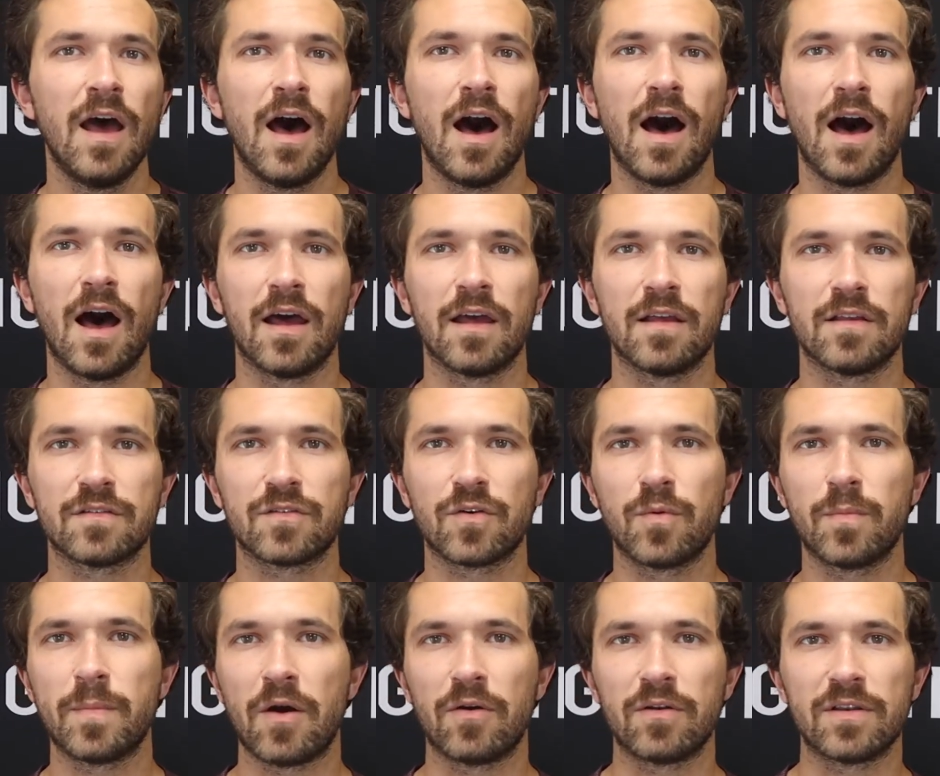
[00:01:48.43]
So
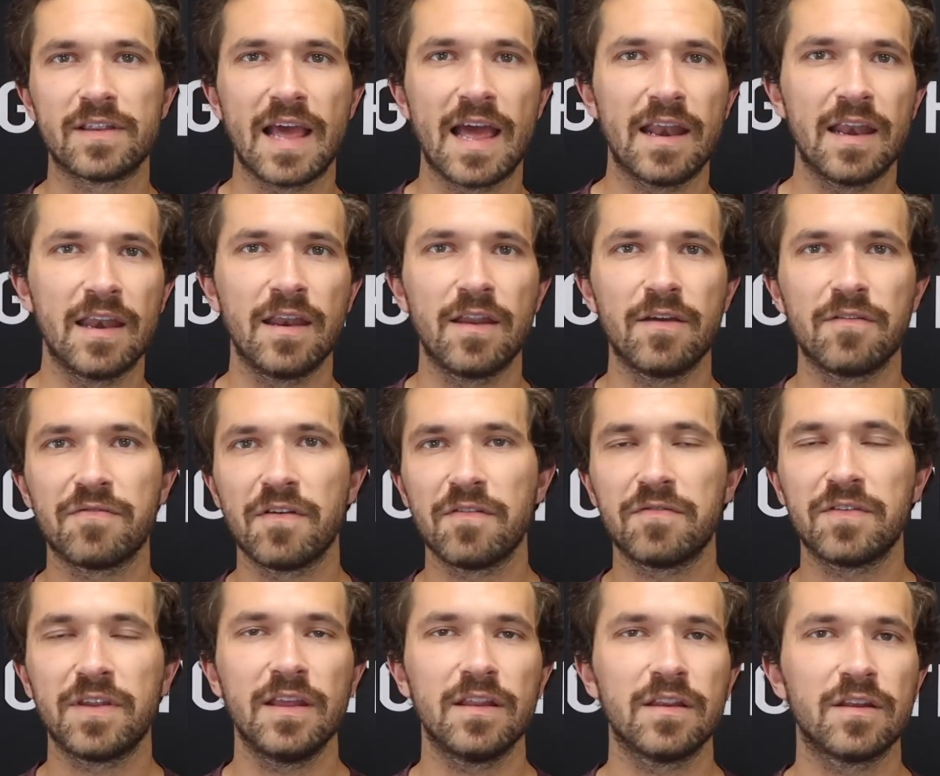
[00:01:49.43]
about 10 to
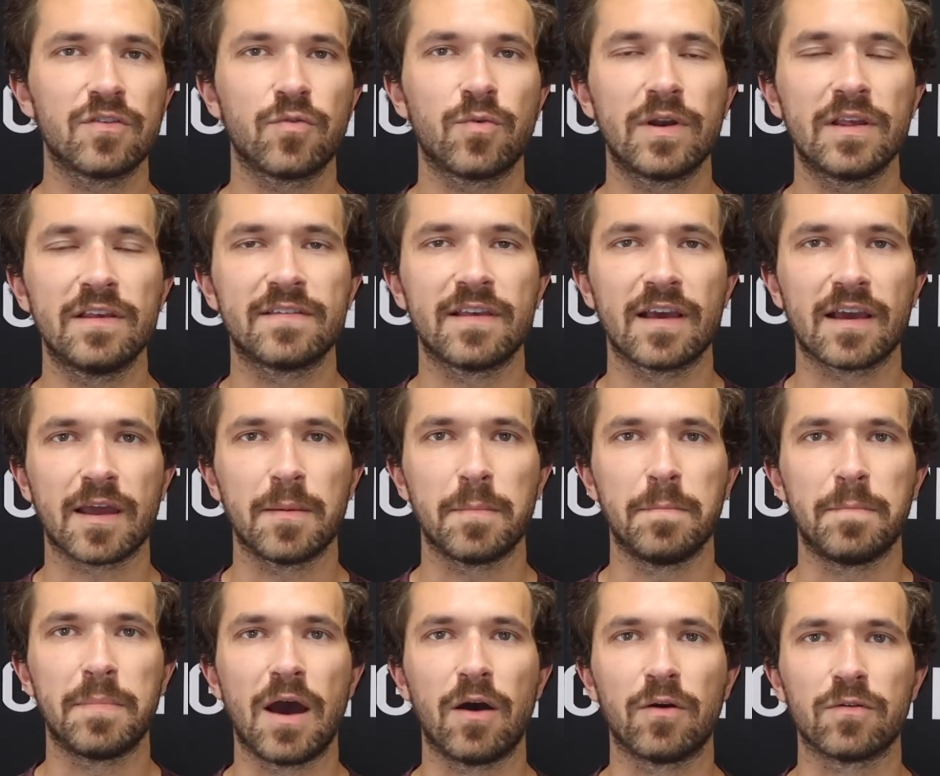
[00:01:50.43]
15 to 20
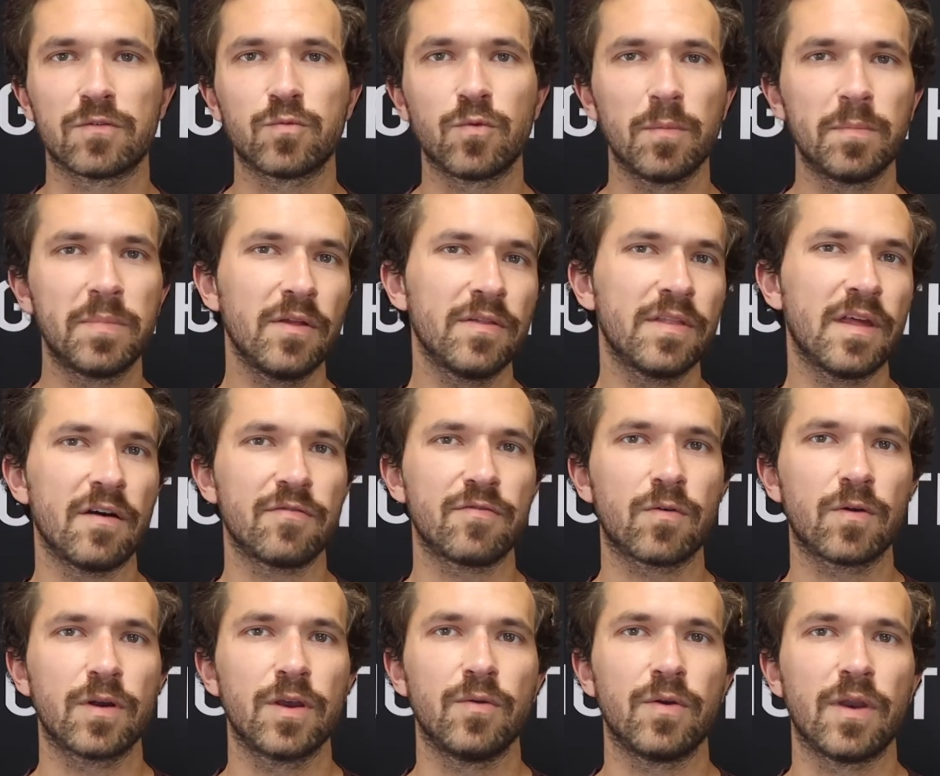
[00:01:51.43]
second bouts. We'll build that
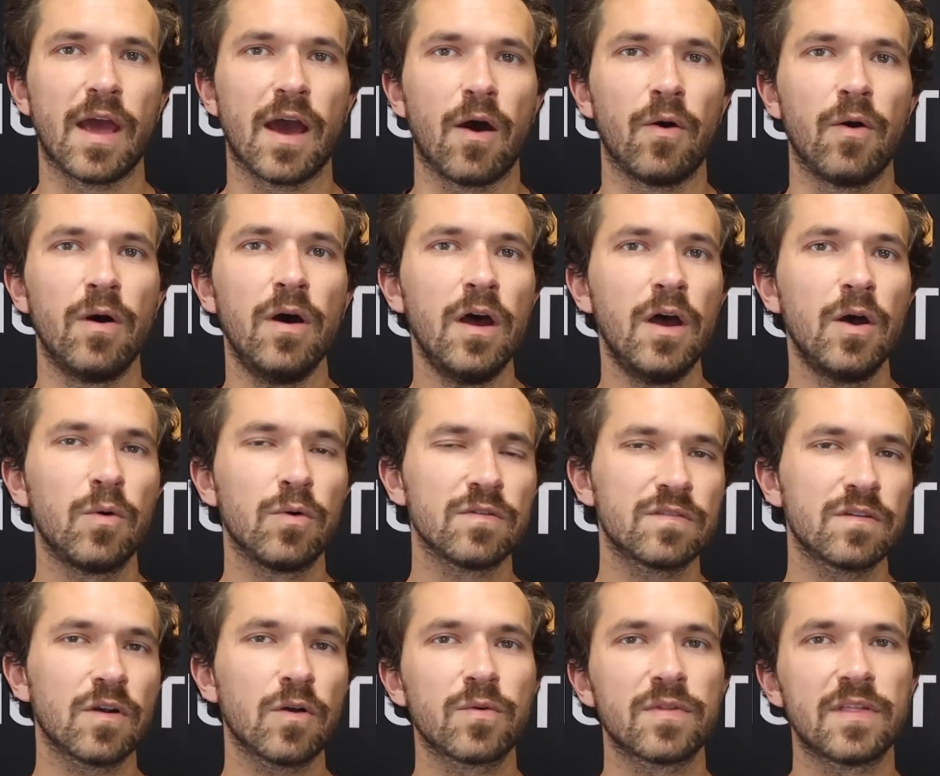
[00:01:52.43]
for you now. We'll
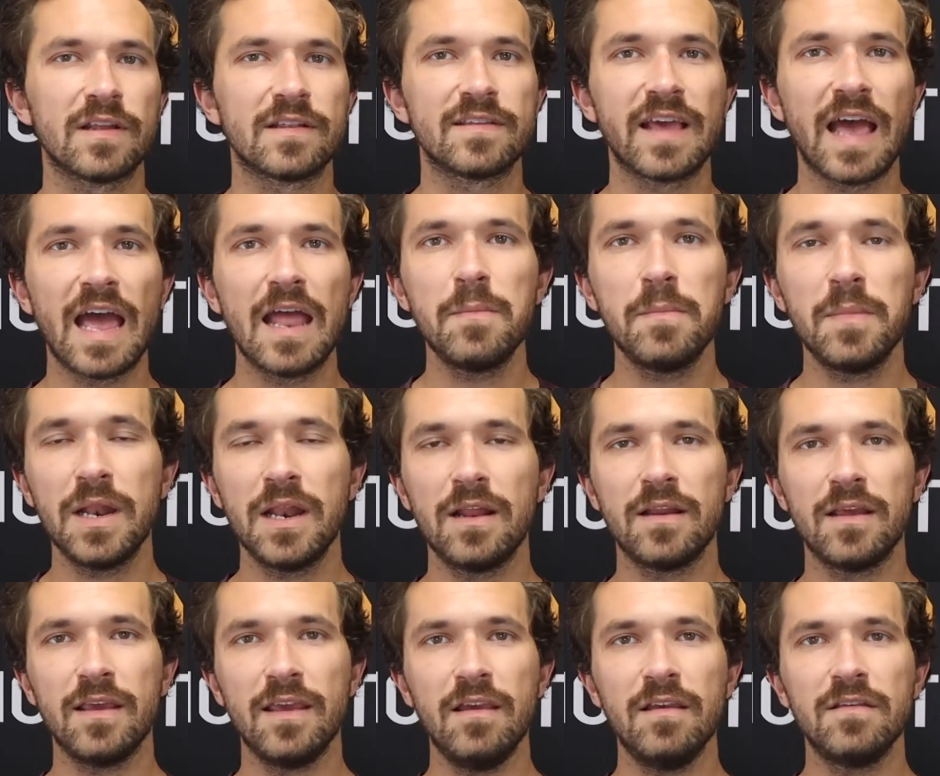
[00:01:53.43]
start with a
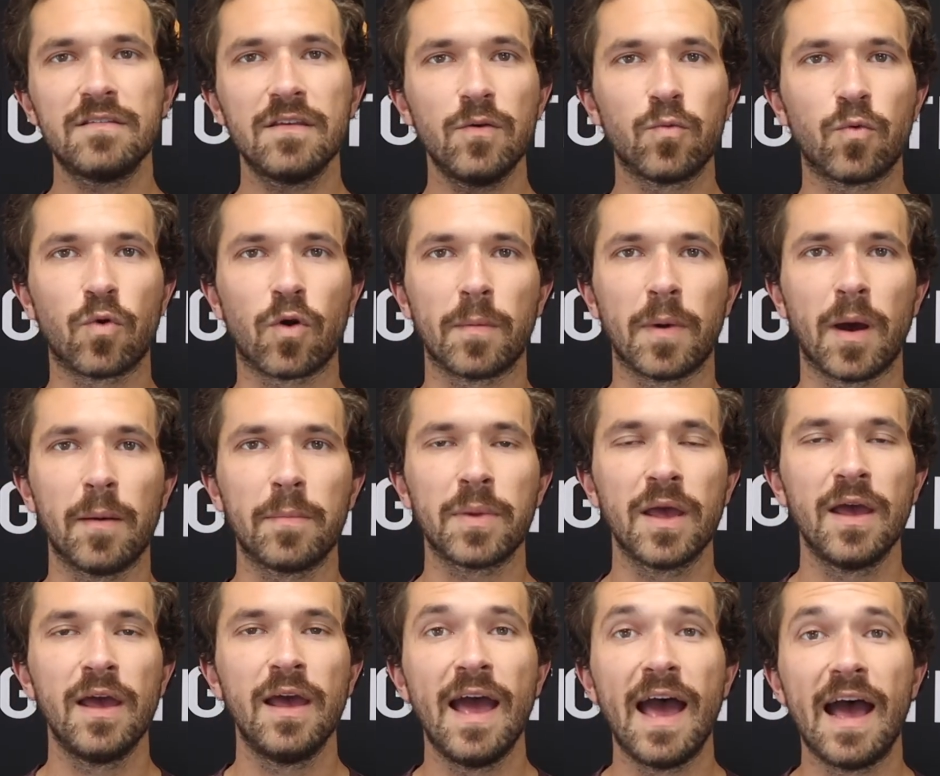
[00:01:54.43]
10-minute easy warm-up
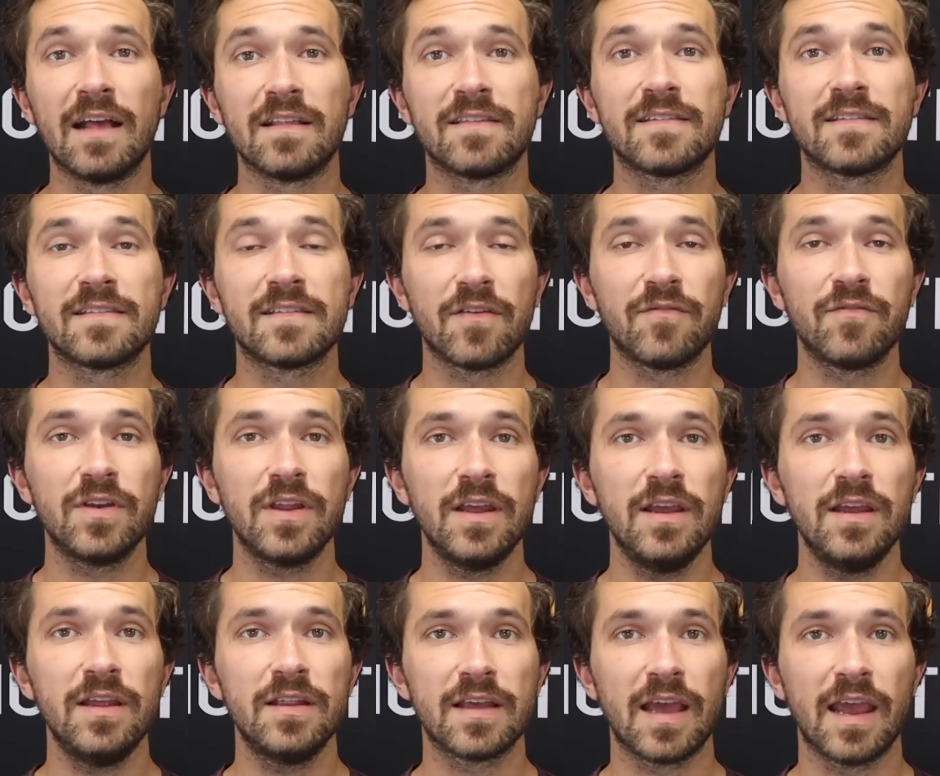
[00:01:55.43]
at
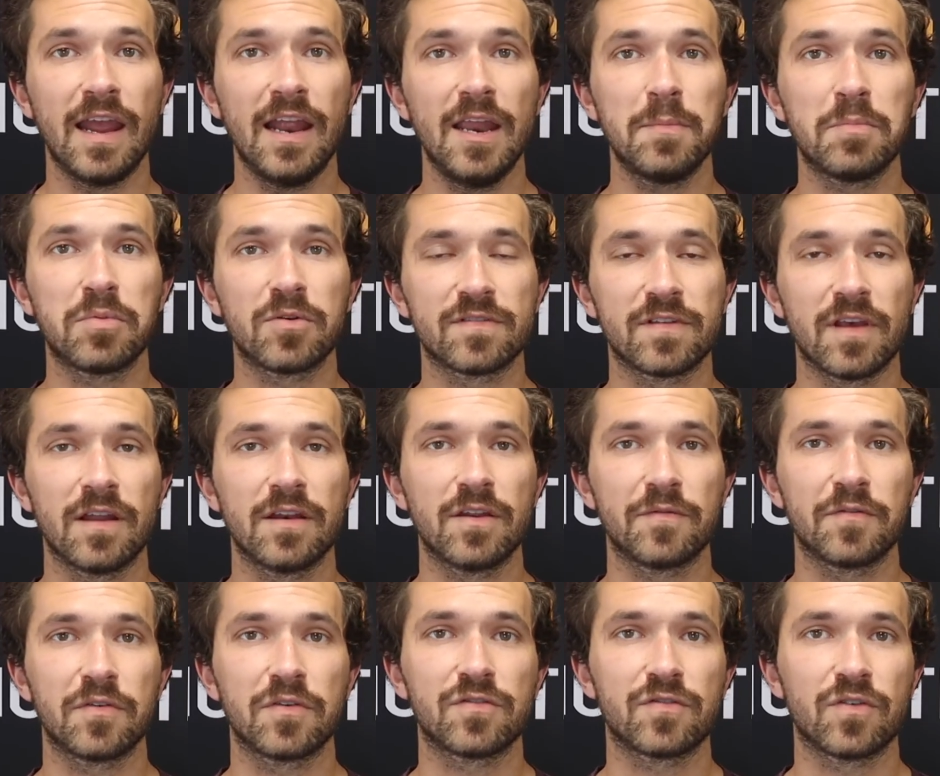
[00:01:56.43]
70 to 80%
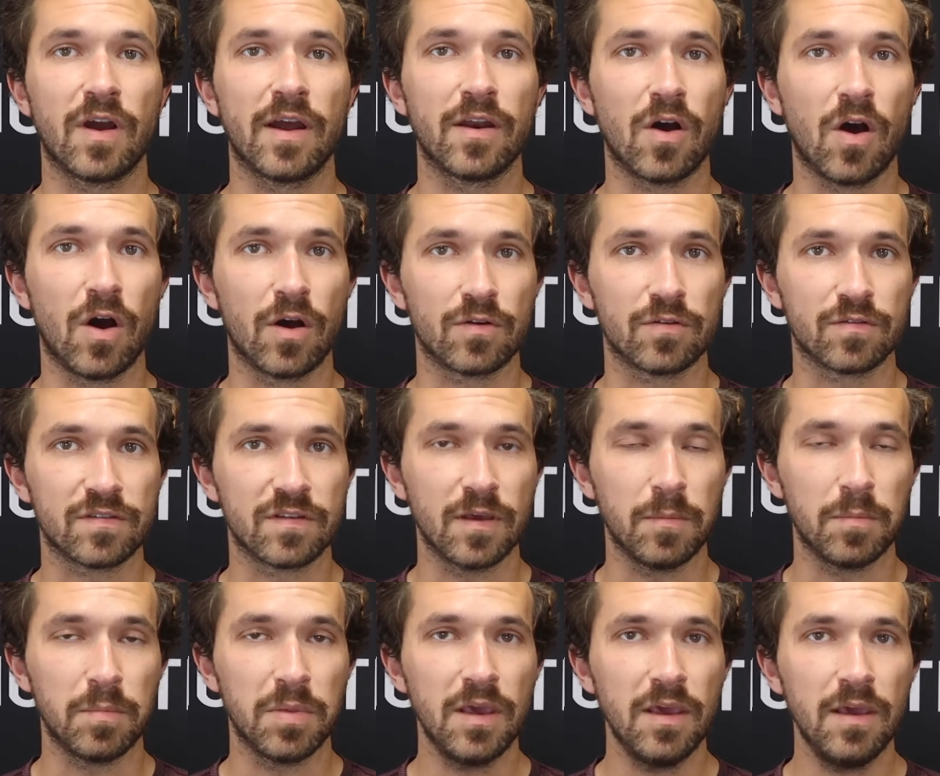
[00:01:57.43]
of your Stryd Auto
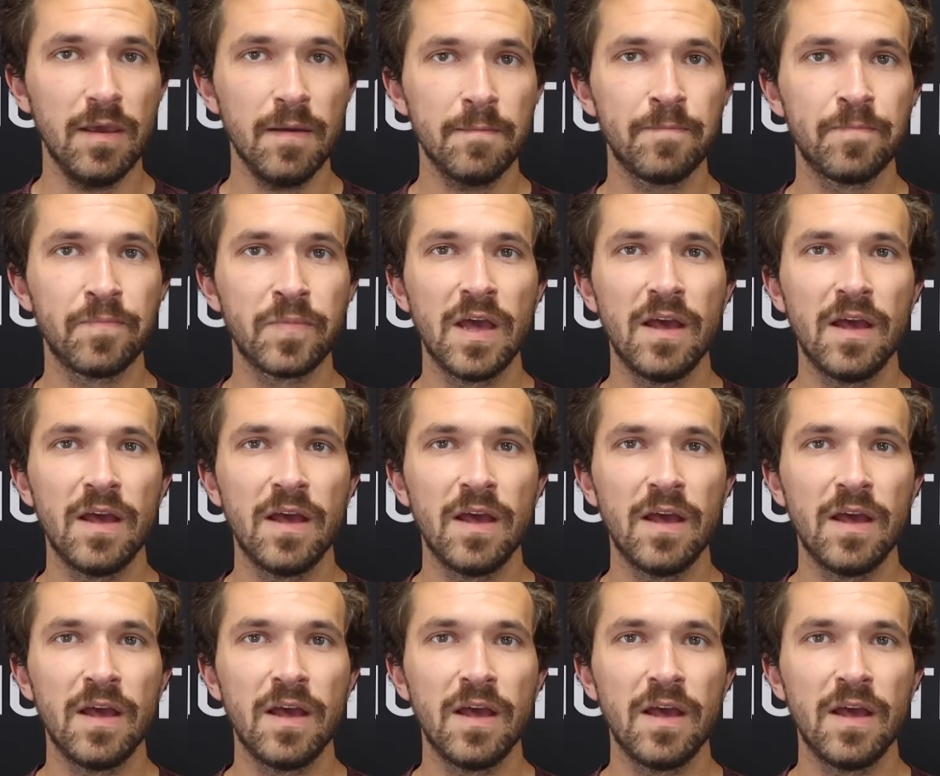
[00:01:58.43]
CP.